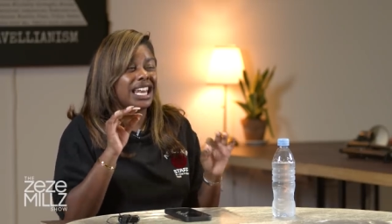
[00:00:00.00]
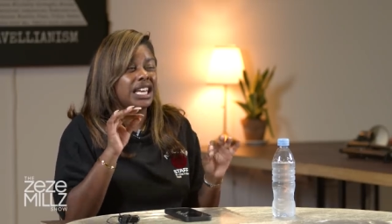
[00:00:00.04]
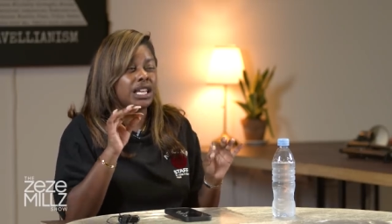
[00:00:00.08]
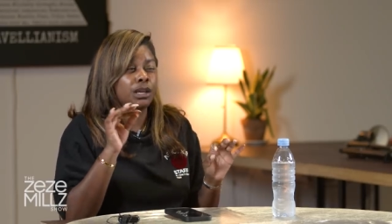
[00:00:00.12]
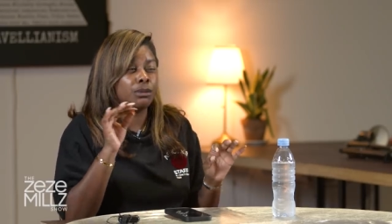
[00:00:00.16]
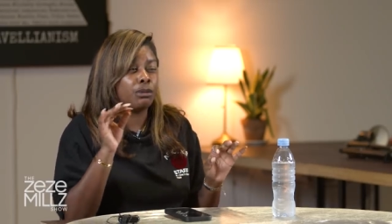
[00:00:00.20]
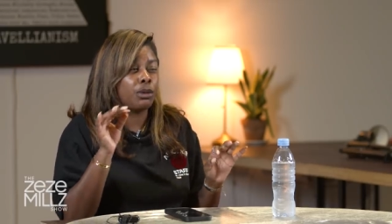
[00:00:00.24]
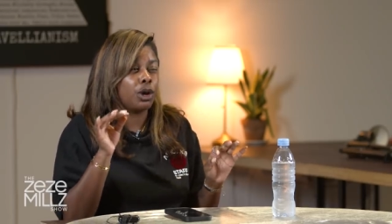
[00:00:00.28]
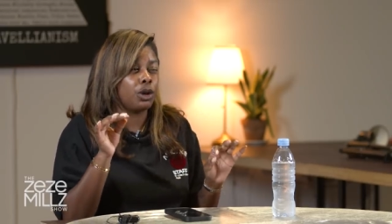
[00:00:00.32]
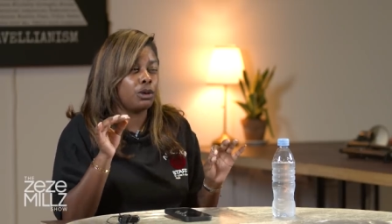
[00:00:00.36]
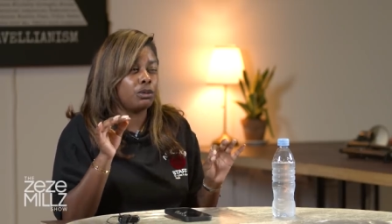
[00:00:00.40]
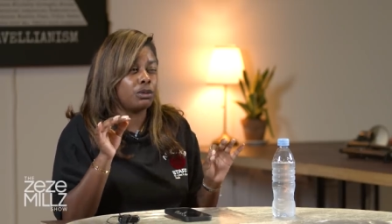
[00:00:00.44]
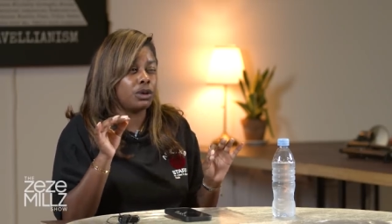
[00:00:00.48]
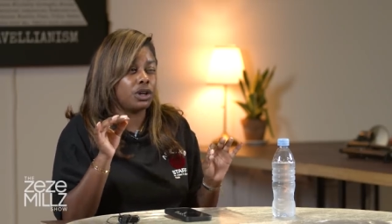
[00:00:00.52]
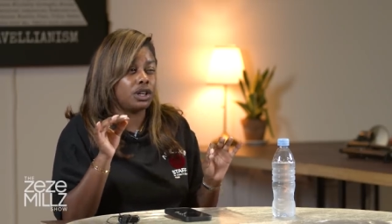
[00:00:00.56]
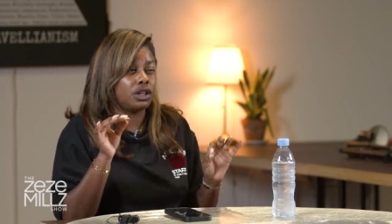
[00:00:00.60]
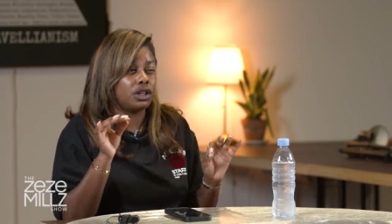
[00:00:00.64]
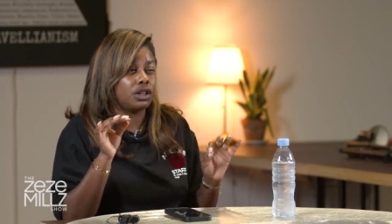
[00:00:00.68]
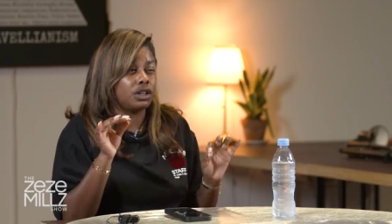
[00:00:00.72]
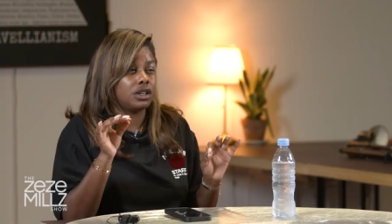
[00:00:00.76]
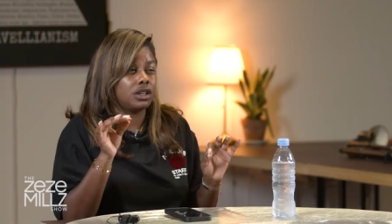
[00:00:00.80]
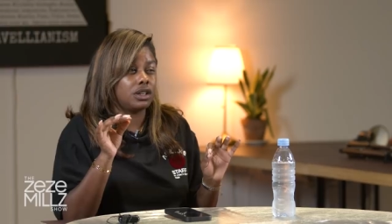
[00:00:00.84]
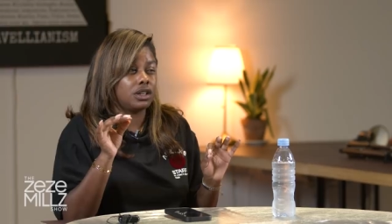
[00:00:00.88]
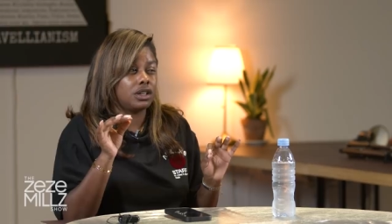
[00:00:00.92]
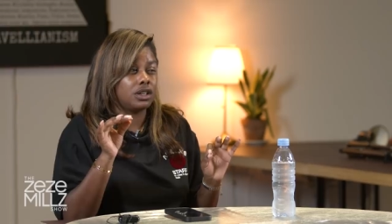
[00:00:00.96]
any
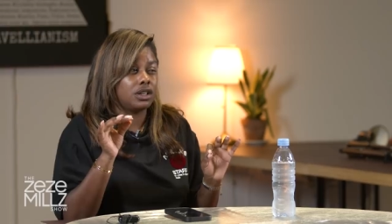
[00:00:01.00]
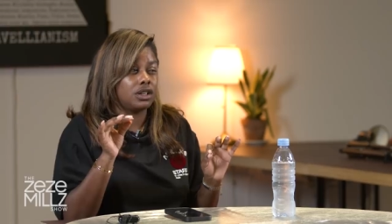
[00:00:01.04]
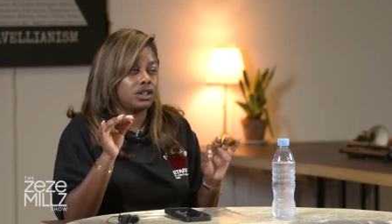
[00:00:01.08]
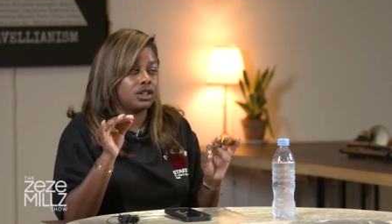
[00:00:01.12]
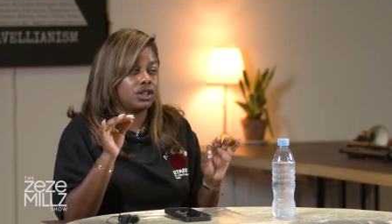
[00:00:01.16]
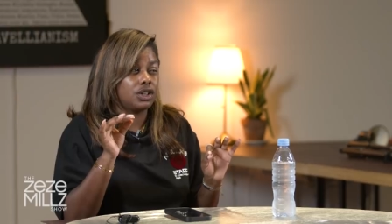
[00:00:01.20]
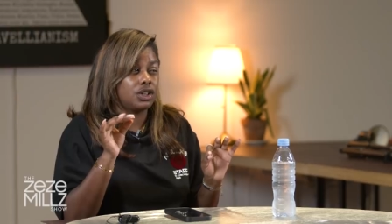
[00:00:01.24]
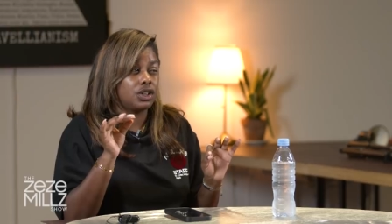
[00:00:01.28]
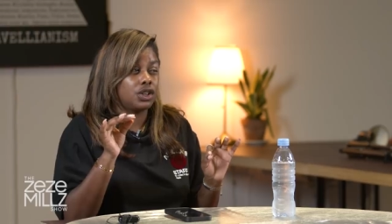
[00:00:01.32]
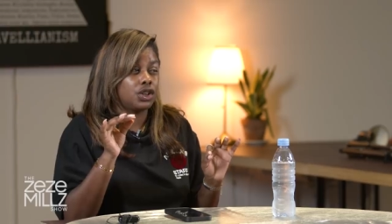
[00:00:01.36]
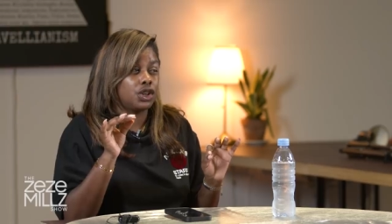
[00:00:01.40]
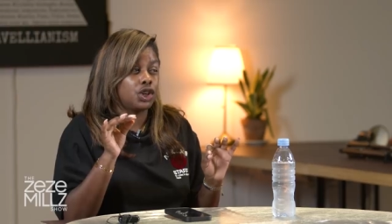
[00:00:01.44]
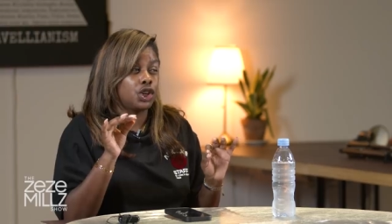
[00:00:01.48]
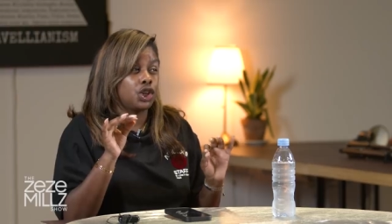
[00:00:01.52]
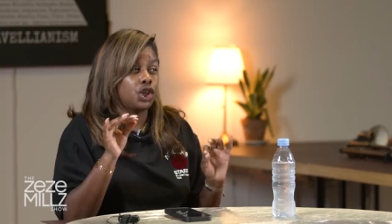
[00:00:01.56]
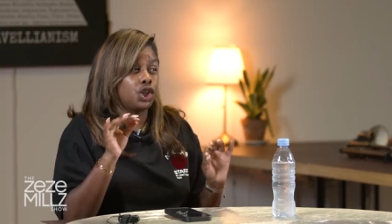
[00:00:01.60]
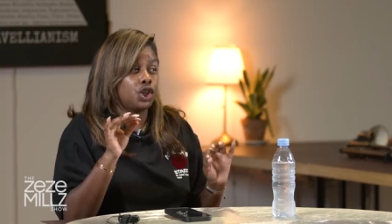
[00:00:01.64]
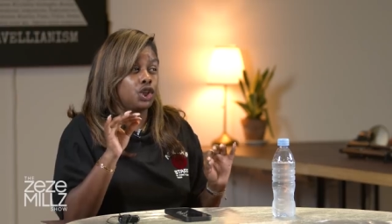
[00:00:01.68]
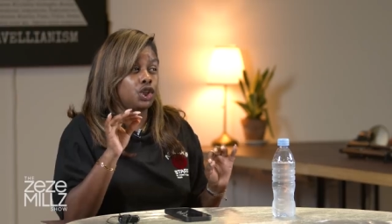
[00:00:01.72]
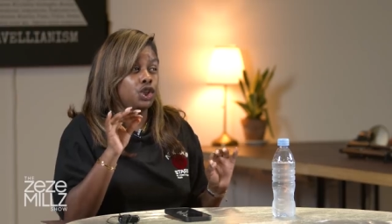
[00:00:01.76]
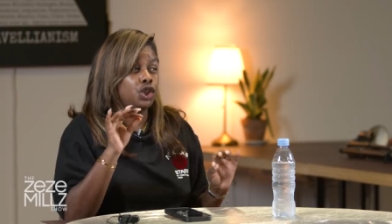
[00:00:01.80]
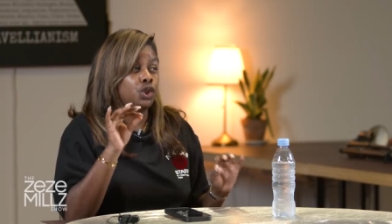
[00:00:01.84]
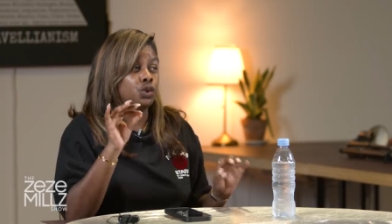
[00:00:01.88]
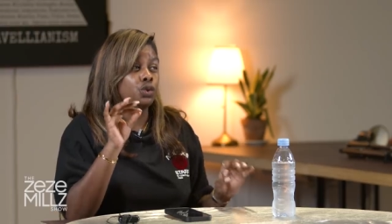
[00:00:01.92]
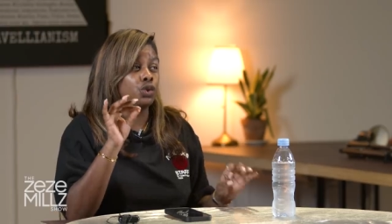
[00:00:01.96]
moment
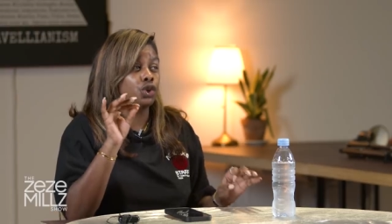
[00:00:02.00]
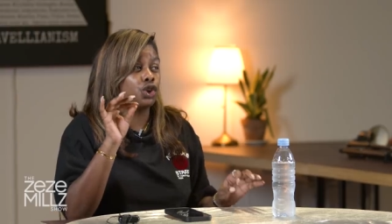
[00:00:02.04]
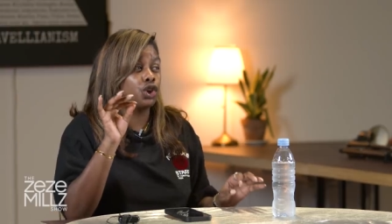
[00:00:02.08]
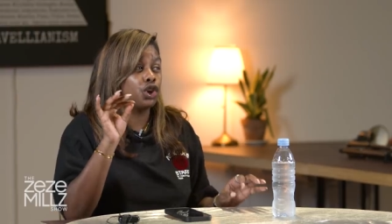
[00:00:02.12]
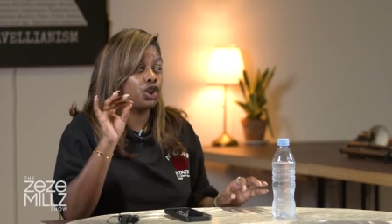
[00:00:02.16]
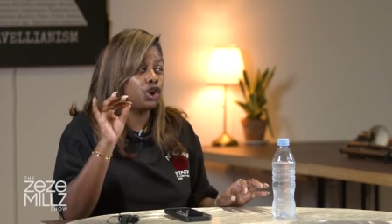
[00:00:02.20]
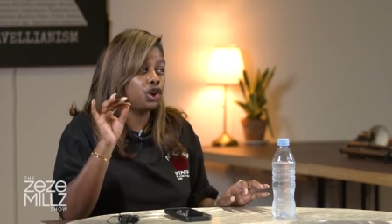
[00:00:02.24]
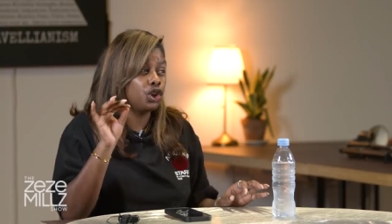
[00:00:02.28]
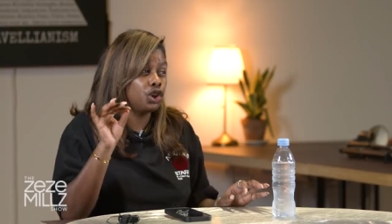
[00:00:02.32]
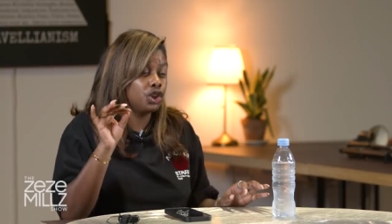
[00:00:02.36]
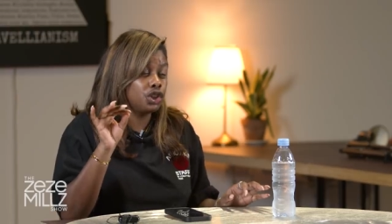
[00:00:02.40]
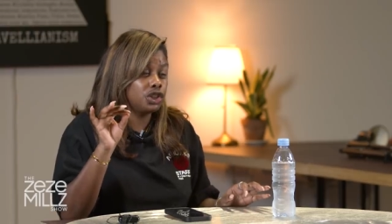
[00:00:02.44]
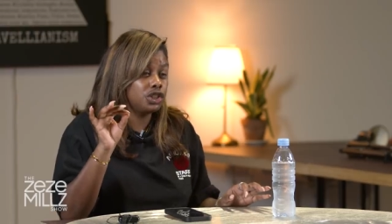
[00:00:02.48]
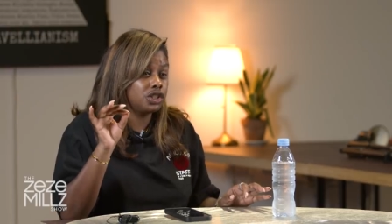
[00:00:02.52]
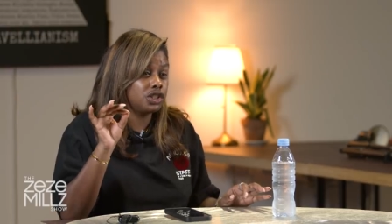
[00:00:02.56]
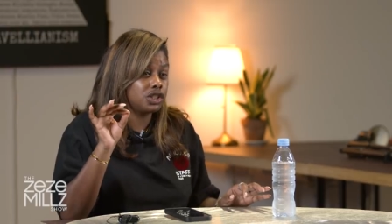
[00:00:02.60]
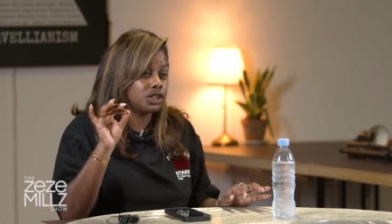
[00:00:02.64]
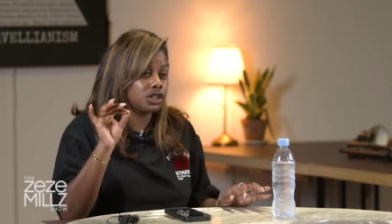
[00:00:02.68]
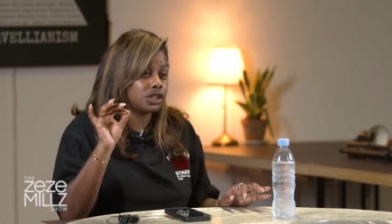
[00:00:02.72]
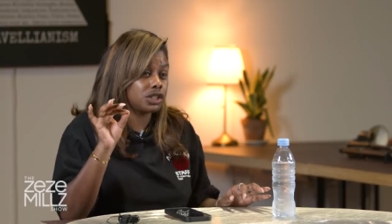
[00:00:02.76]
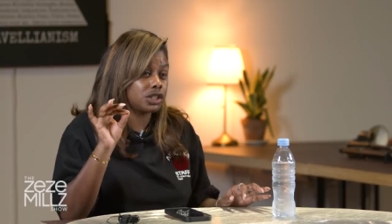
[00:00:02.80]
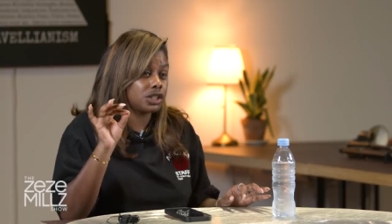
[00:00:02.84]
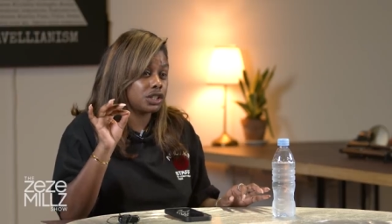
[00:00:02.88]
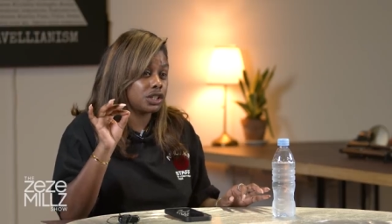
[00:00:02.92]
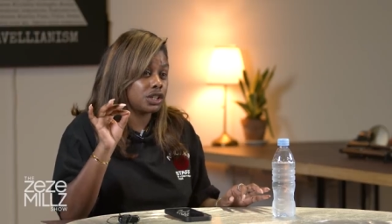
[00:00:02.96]
you
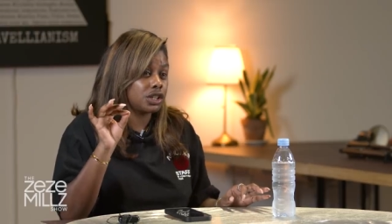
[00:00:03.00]
could